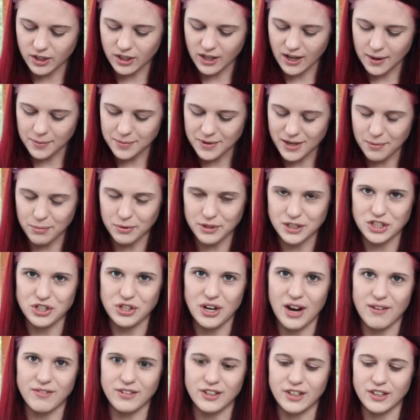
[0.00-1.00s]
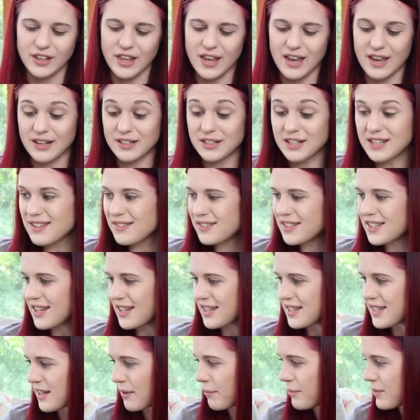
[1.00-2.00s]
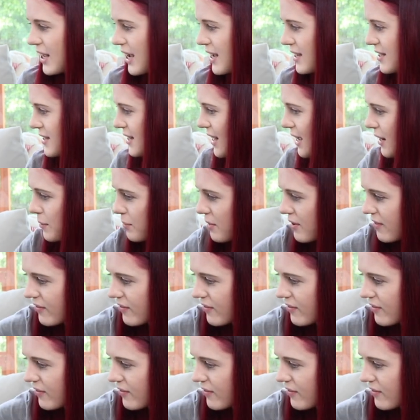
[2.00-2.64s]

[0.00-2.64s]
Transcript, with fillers: I'll be able to travel and use this someday. So that'll be